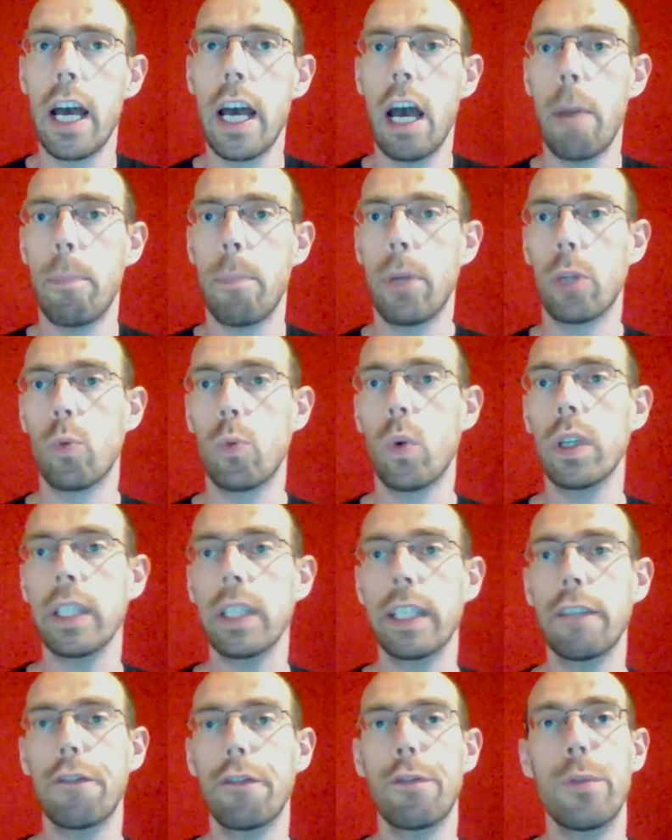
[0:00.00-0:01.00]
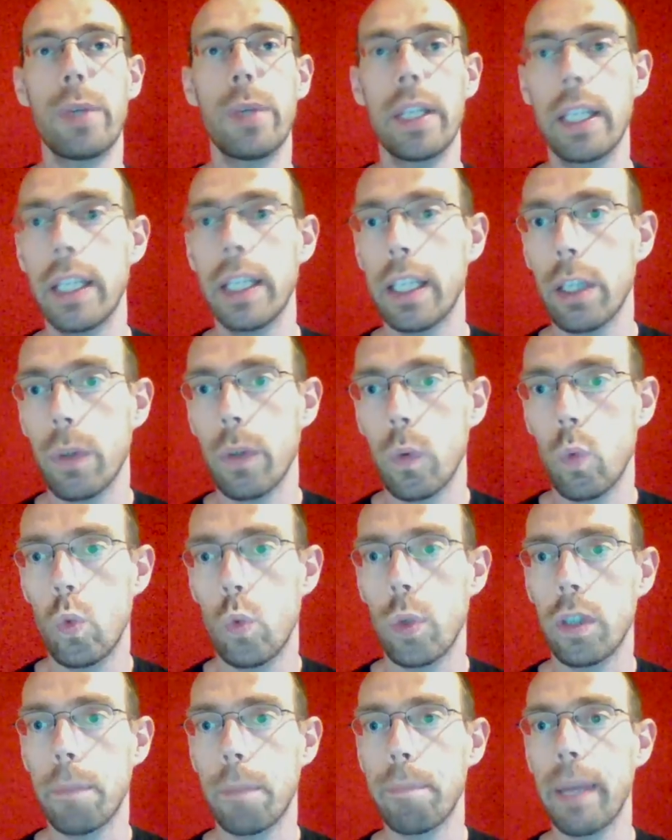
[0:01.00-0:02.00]
But what if we
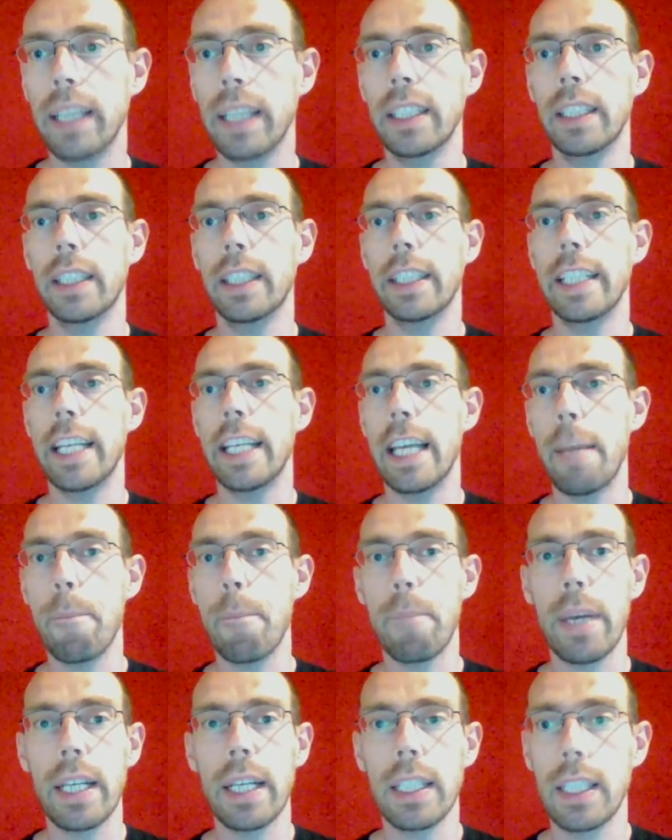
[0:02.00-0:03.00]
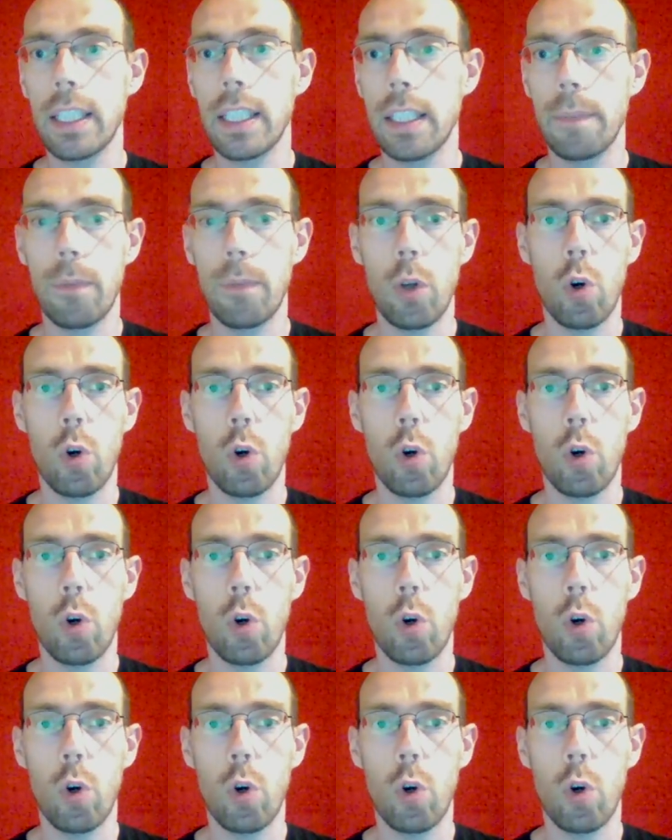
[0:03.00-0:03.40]
would measure the impact